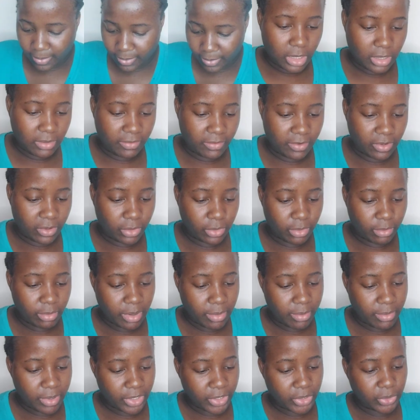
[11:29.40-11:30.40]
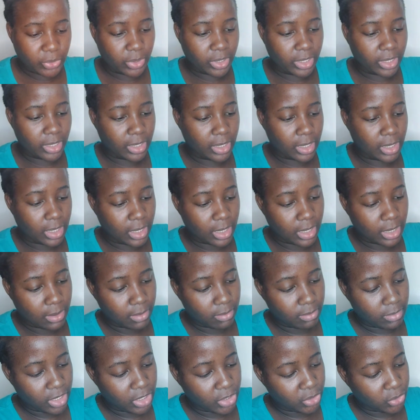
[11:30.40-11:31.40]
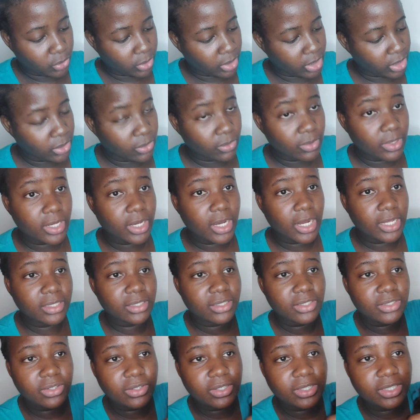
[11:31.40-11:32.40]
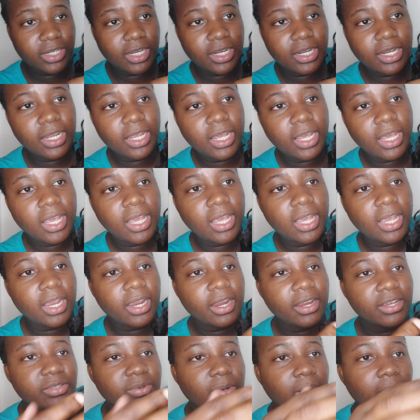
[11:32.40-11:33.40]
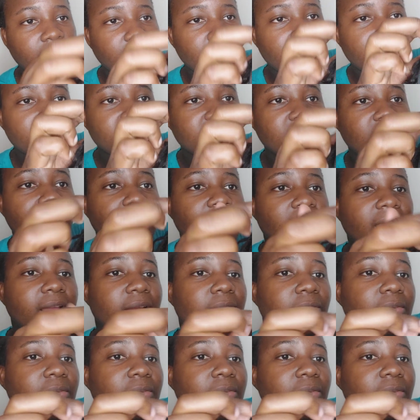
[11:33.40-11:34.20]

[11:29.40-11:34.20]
If you don't remember showing you the construction, here's what it looks like.